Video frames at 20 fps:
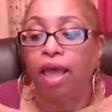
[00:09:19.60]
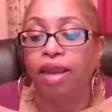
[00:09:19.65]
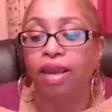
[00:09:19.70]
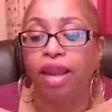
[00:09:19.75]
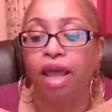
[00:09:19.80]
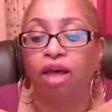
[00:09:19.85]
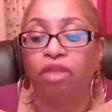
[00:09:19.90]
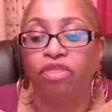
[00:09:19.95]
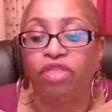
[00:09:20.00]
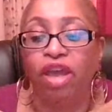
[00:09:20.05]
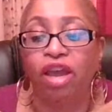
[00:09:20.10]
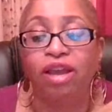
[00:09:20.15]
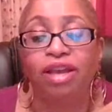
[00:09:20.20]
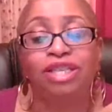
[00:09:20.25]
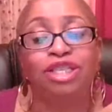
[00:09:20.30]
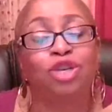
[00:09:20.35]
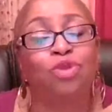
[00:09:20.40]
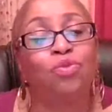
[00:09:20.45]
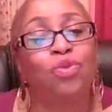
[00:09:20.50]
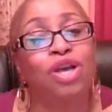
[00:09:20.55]
Now, there
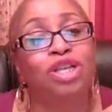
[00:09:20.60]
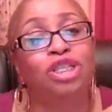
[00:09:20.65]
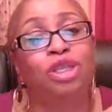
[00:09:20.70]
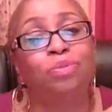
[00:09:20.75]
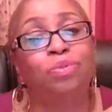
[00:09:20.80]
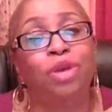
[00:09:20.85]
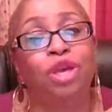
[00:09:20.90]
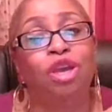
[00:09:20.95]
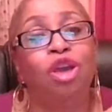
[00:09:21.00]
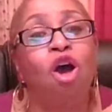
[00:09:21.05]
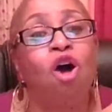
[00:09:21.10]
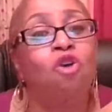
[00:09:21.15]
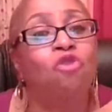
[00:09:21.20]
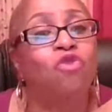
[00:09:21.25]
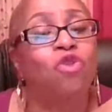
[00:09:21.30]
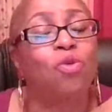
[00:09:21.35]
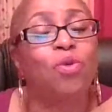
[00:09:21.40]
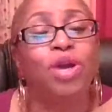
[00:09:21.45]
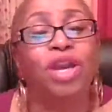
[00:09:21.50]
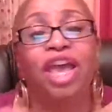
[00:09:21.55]
is a recipe
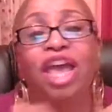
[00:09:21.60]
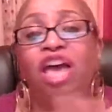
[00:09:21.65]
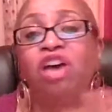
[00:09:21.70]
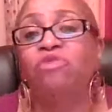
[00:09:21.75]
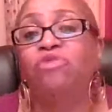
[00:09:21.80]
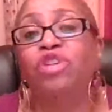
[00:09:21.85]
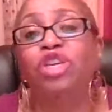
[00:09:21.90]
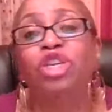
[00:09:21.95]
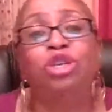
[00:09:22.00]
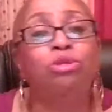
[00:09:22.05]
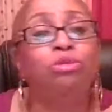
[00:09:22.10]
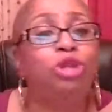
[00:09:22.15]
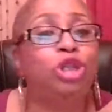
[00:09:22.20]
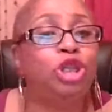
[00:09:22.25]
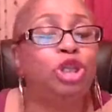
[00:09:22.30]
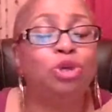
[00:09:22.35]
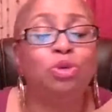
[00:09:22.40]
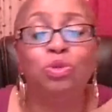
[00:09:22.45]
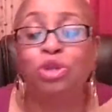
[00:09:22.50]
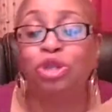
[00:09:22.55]
for whatever you
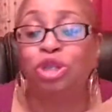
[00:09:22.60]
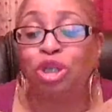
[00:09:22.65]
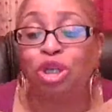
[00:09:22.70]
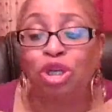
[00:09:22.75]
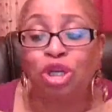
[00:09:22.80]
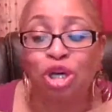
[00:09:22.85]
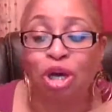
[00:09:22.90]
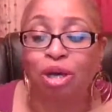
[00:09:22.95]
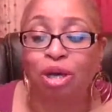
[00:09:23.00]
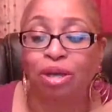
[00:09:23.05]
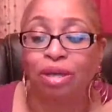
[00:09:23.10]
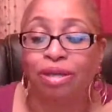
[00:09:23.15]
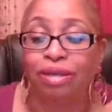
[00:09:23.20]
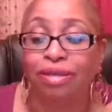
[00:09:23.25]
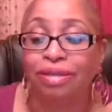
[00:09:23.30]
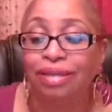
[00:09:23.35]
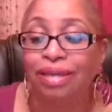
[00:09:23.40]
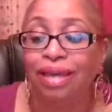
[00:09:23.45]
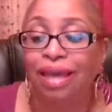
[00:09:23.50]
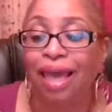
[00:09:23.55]
choose to cook.
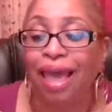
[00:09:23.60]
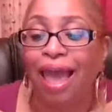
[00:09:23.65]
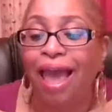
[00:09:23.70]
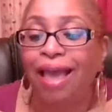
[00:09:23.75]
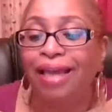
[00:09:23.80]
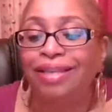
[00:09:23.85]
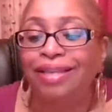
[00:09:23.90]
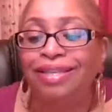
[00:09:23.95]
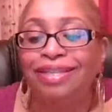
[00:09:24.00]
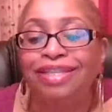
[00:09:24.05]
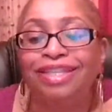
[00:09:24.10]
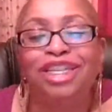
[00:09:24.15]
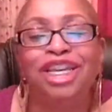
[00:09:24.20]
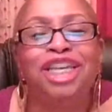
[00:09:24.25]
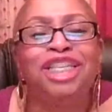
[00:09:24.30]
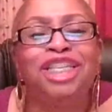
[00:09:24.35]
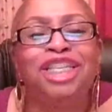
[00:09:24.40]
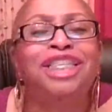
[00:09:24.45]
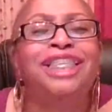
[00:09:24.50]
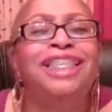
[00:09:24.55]

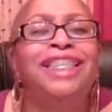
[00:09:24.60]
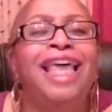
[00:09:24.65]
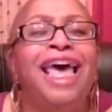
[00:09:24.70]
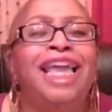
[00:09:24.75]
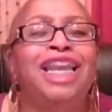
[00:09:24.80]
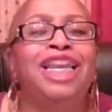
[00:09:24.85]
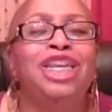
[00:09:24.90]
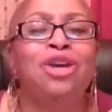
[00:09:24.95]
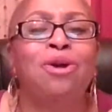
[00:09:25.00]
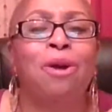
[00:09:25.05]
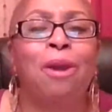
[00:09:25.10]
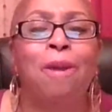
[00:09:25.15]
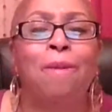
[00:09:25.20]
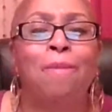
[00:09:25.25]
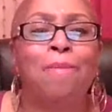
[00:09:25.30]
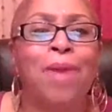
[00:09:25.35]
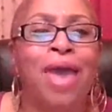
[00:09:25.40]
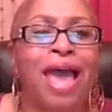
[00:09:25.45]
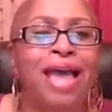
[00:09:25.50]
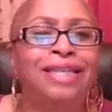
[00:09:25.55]
Just let your
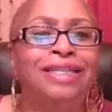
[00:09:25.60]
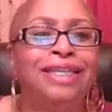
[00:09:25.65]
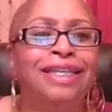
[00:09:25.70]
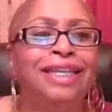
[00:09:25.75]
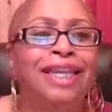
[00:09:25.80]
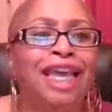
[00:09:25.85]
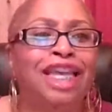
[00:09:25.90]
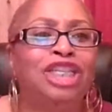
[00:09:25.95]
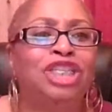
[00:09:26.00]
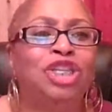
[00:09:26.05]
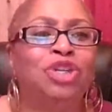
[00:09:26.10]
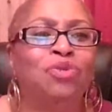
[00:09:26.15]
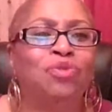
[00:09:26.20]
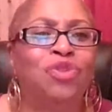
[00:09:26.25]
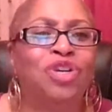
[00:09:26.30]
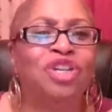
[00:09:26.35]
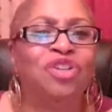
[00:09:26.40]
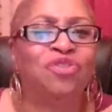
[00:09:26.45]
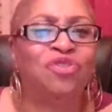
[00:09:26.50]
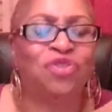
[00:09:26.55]
imagination
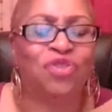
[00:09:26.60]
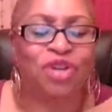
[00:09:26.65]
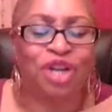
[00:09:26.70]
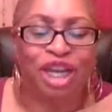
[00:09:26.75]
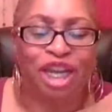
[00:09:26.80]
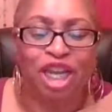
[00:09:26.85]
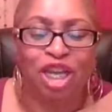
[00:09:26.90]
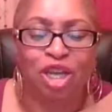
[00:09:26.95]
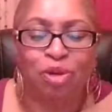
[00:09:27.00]
run free.